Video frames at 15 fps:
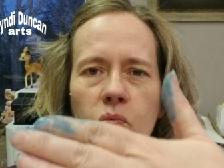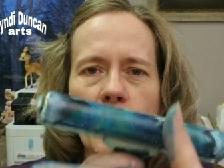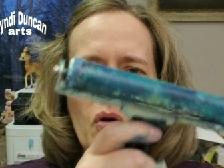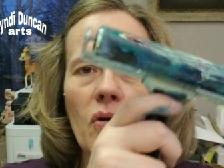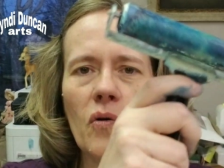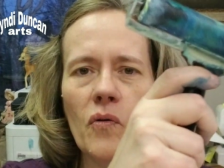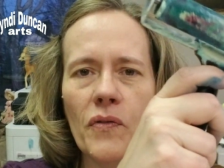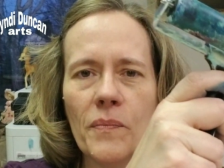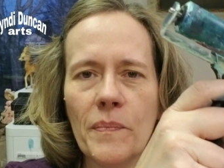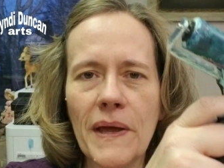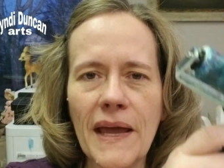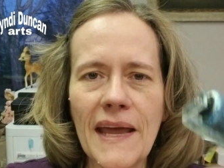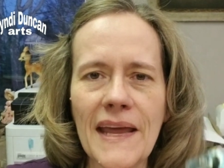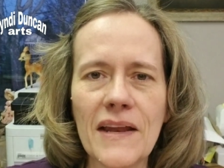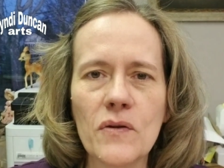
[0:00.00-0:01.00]
roll the
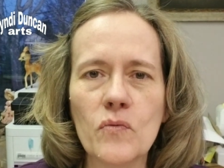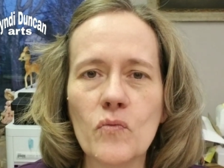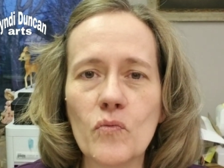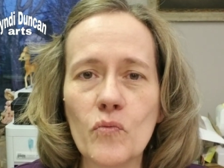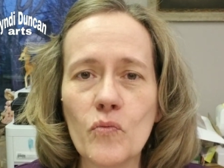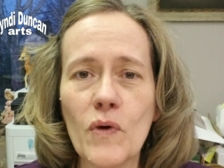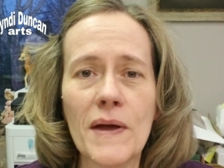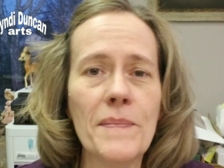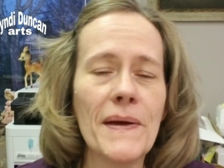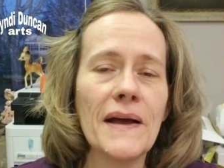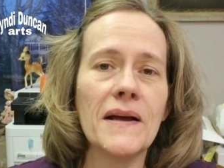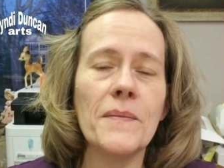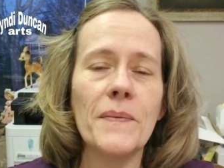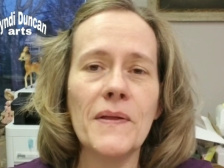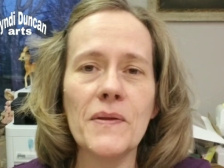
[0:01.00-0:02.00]
paint right
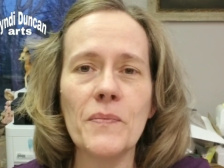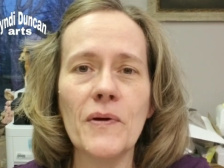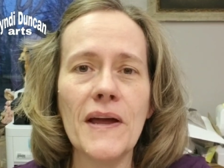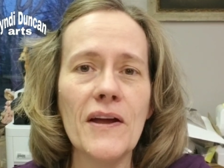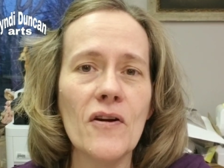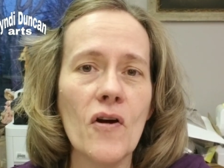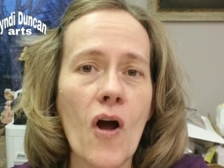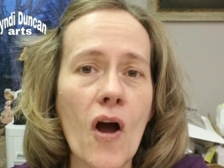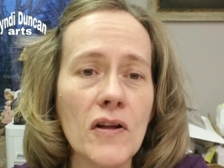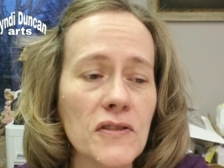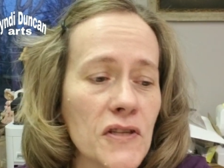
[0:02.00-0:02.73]
back up on the brayer,